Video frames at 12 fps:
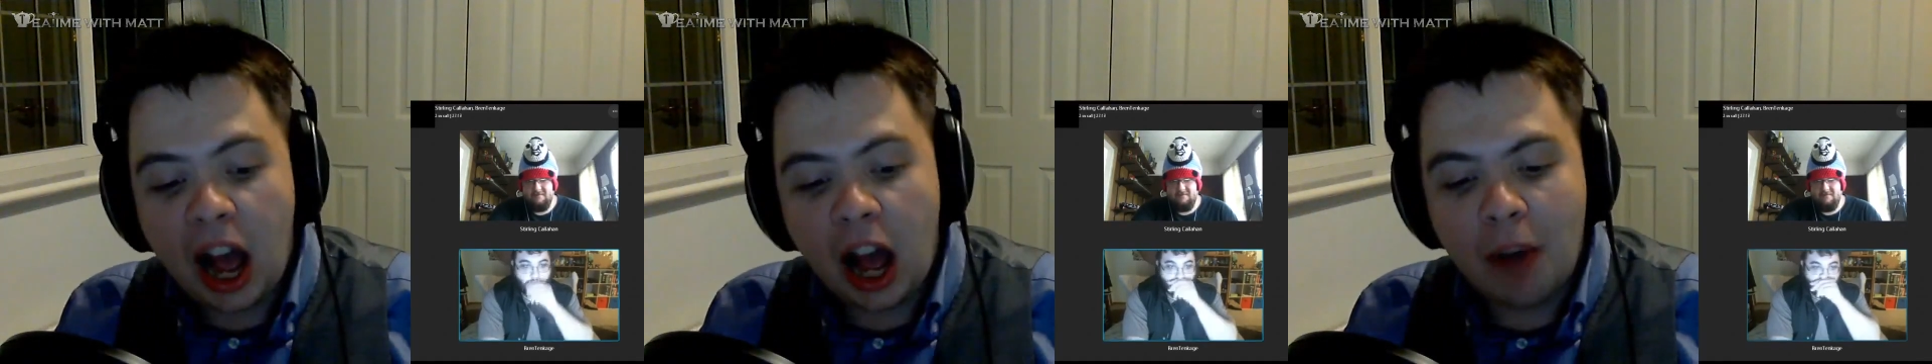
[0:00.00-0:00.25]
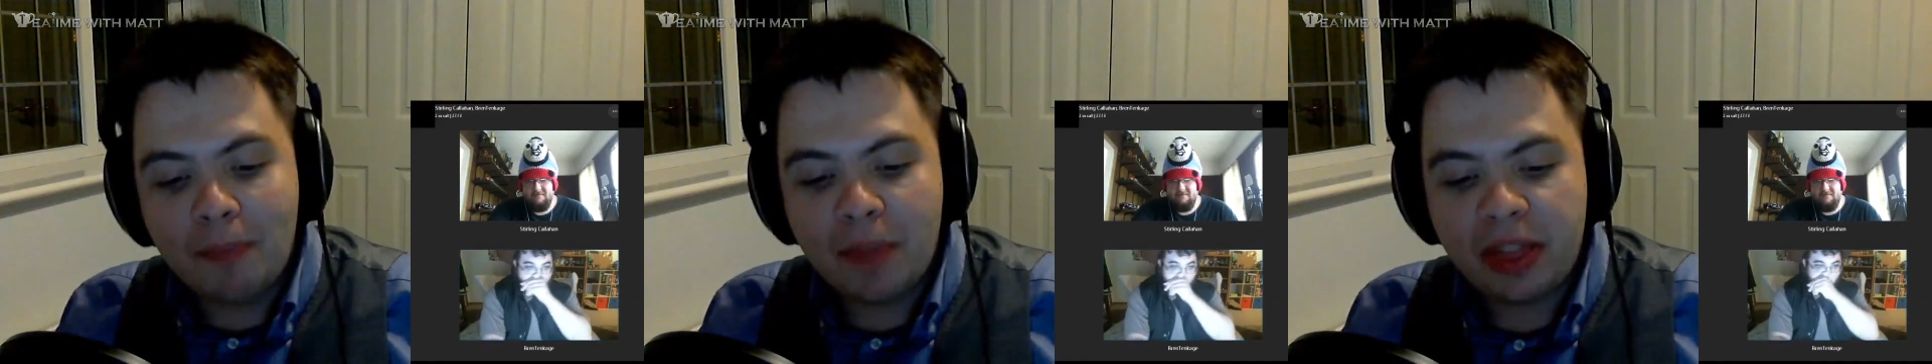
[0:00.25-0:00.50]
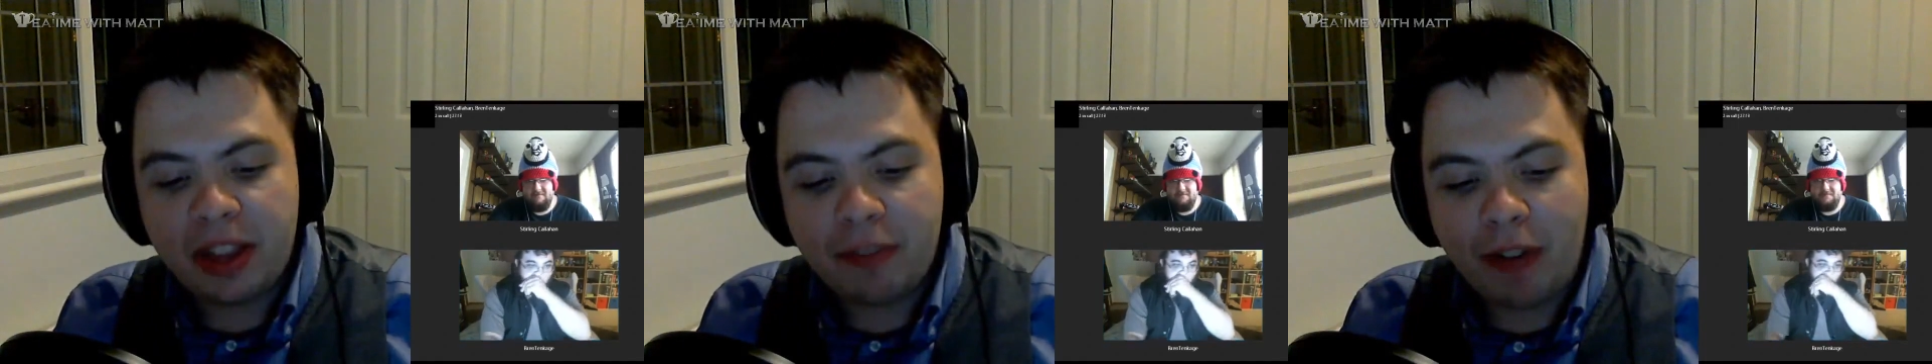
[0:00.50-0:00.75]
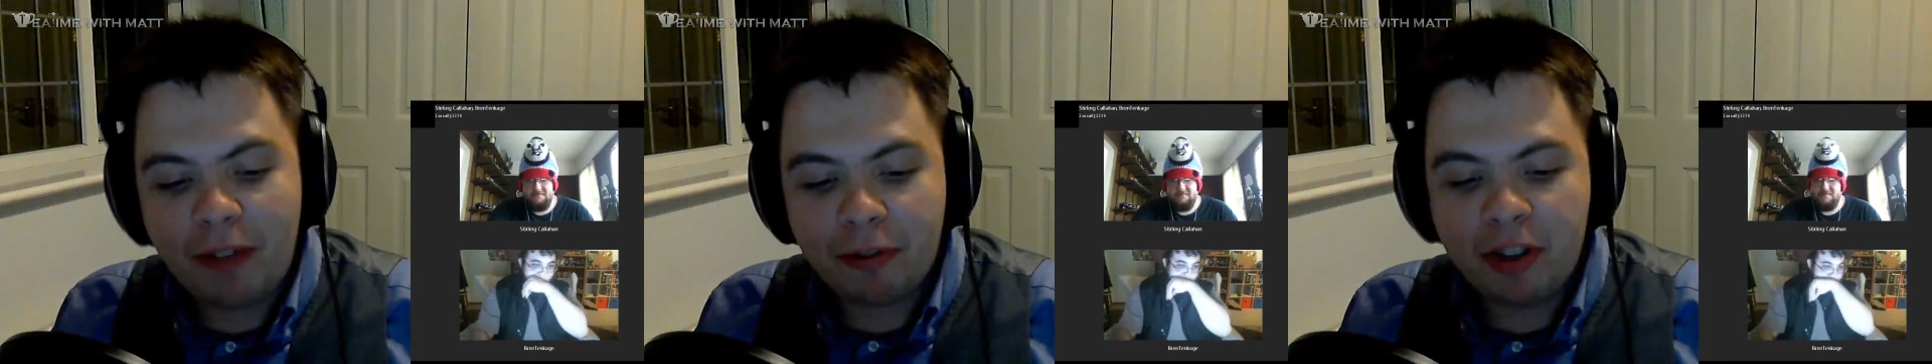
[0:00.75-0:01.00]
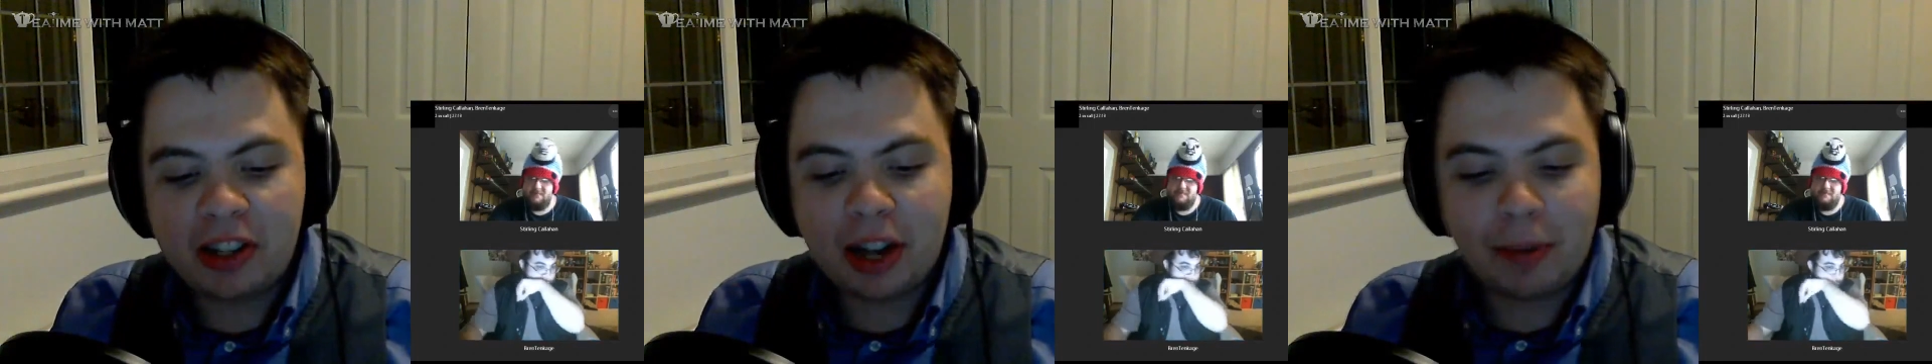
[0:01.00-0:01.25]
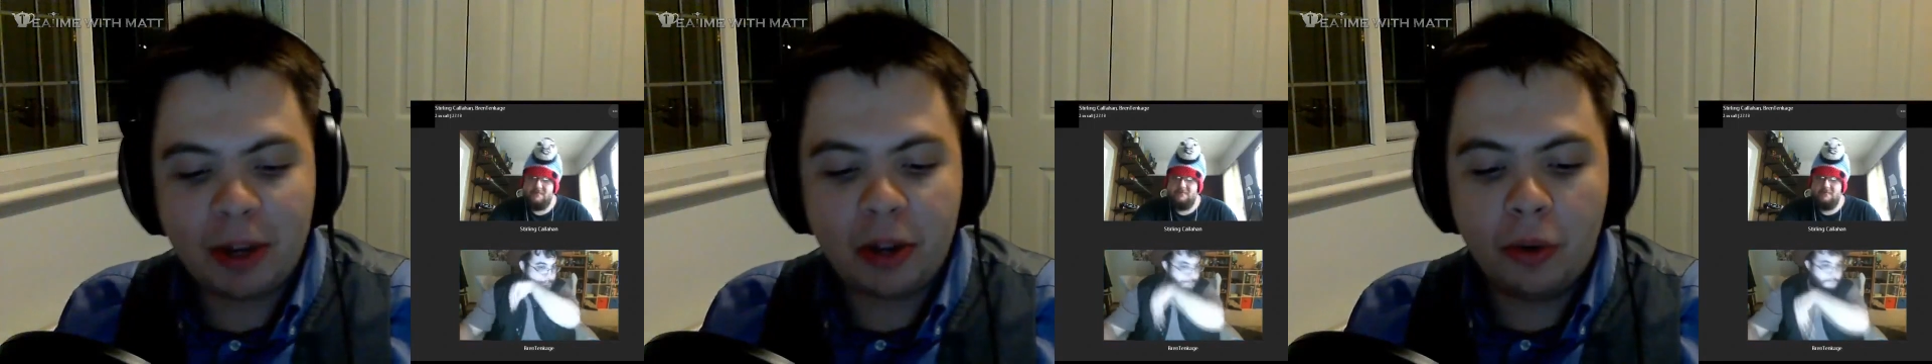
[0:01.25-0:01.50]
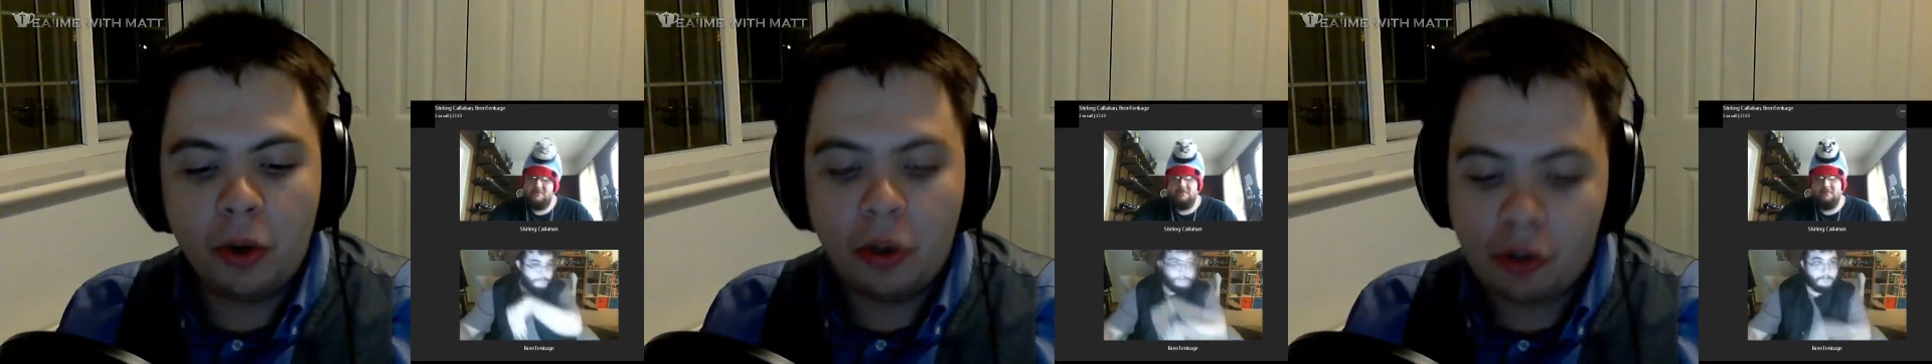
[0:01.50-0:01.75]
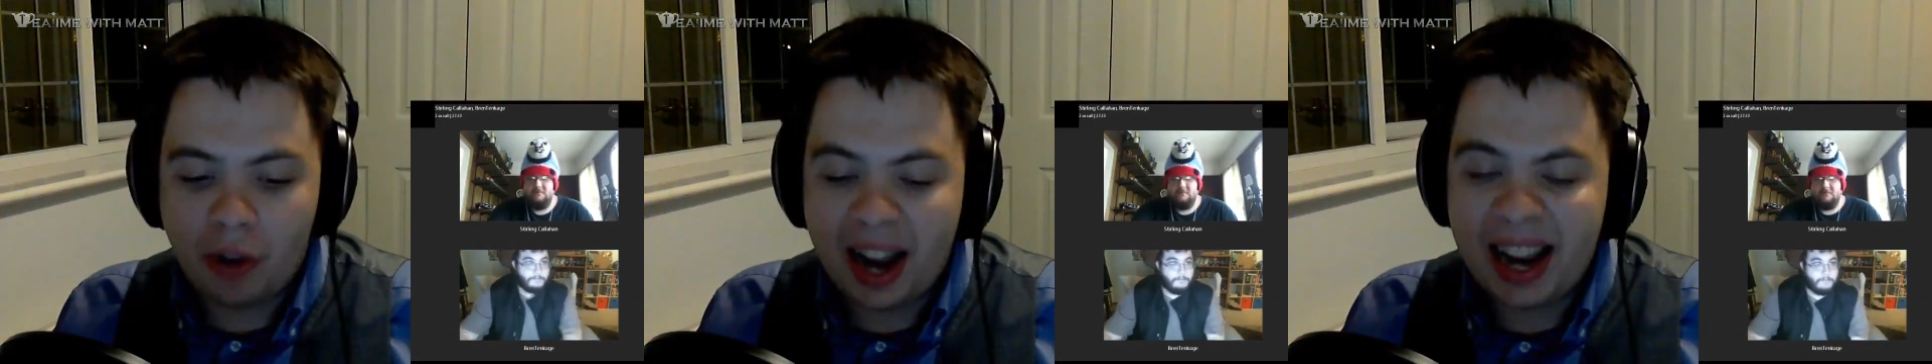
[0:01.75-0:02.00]
Um, the Reverend W.
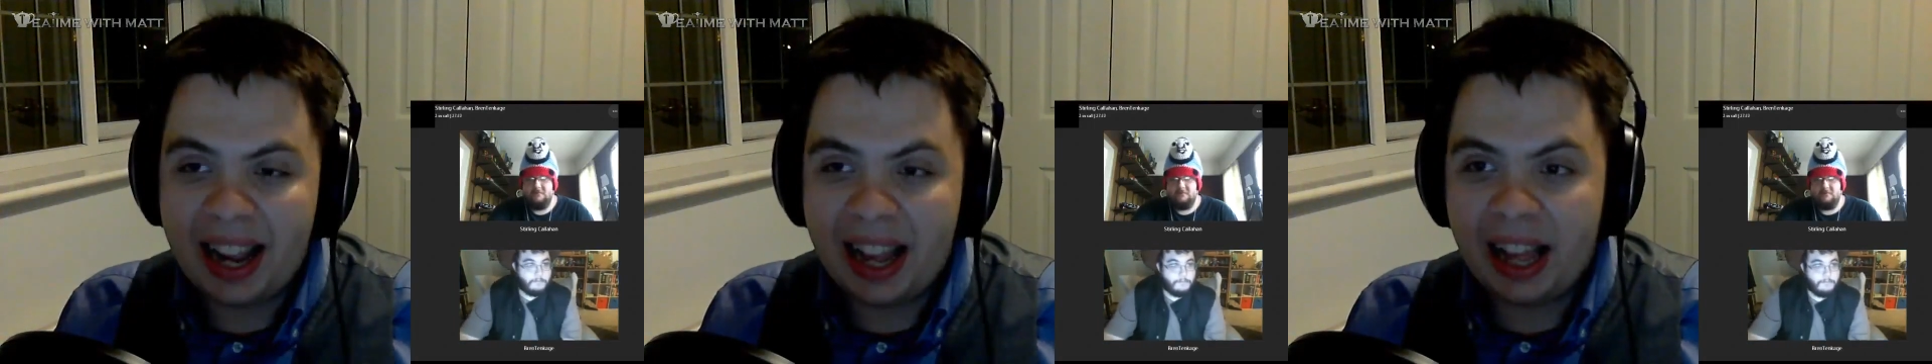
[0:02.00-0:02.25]
Awdry,